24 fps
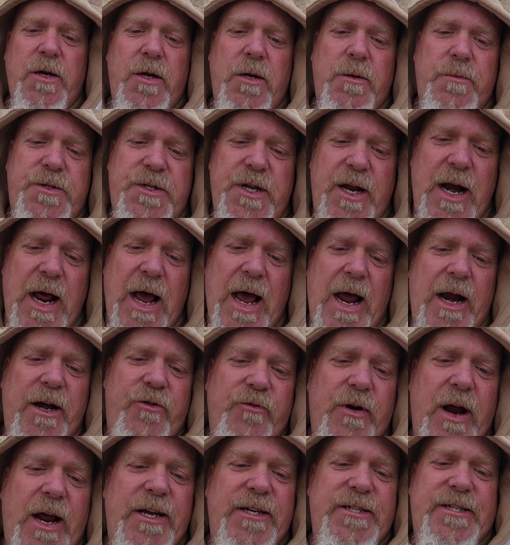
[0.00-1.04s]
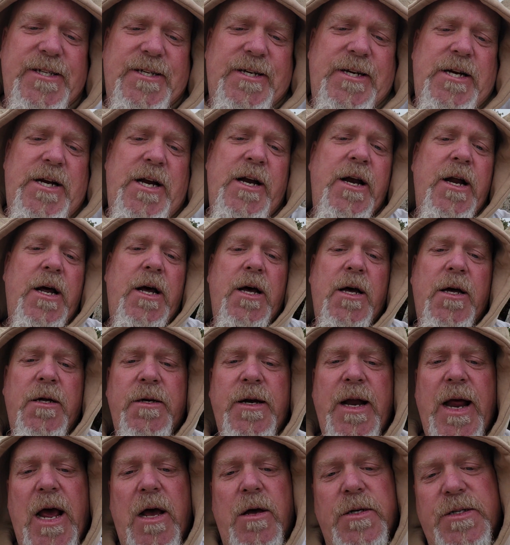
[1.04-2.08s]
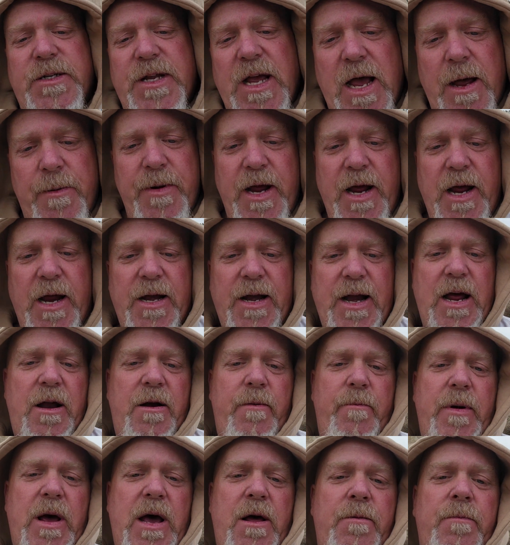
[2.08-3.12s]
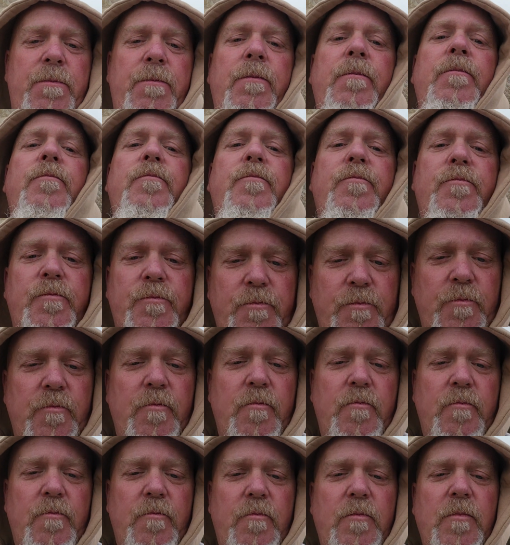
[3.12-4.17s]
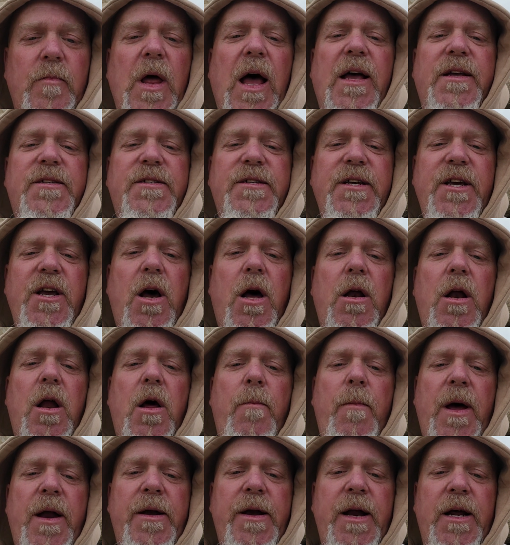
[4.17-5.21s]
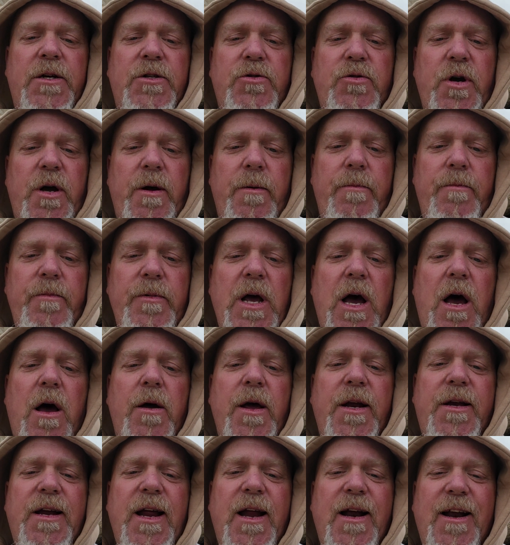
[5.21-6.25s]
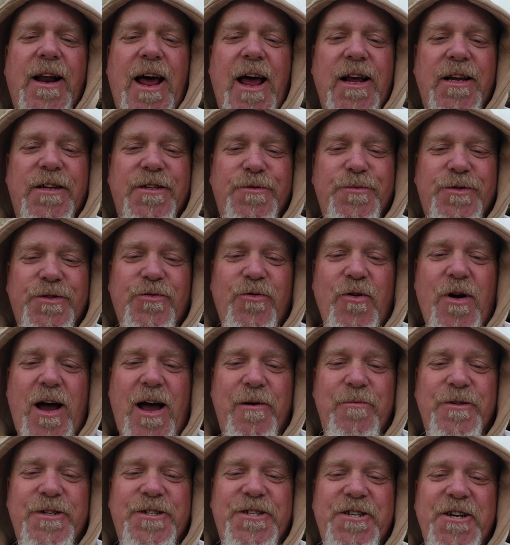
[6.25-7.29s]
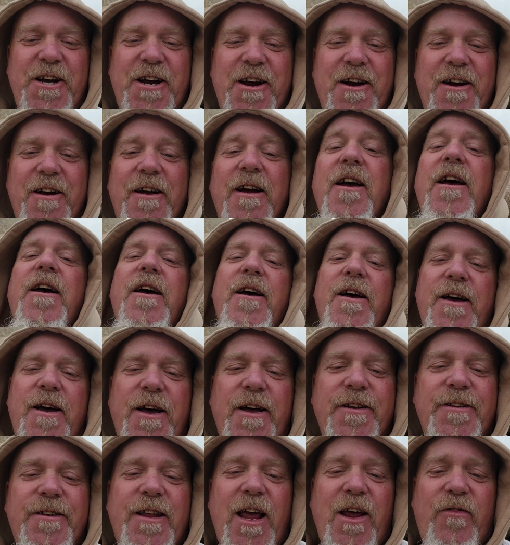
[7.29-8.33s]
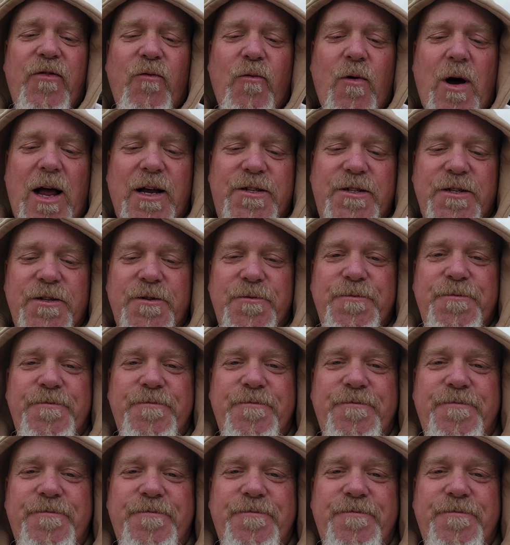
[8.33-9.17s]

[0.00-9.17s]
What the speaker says: You know what I'm saying? Hydration, and now it's time to head down the mountain. I'll see y'all on my next trip. Y'all hit that like, subscribe, and share. Thanks for watching.